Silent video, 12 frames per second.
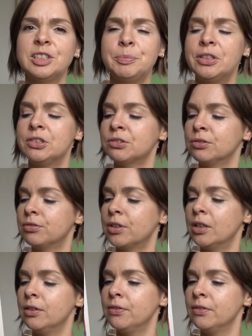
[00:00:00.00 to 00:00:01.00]
Spiritual
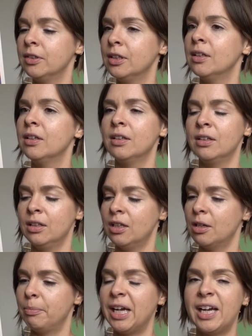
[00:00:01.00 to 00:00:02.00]
Growth,
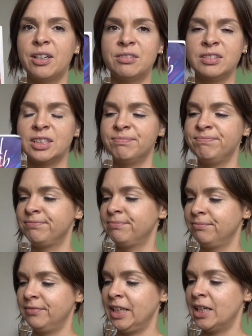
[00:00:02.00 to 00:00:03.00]
a pound.
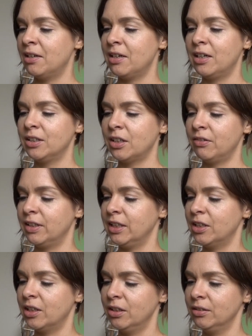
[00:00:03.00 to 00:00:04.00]
Yeah, I don't really
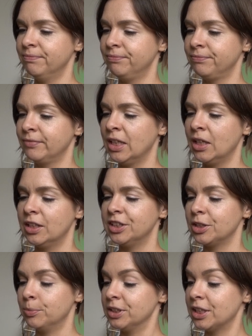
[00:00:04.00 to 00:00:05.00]
know.
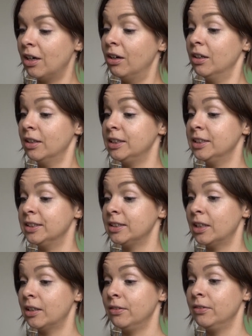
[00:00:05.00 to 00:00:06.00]
Someone's highlighted
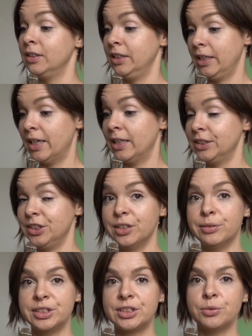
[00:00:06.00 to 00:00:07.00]
stuff. Yes, you know
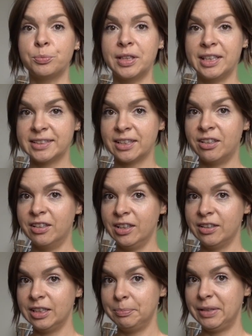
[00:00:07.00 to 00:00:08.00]
it's good when there's a
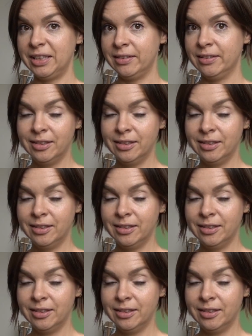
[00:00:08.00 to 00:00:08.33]
highlighted bit.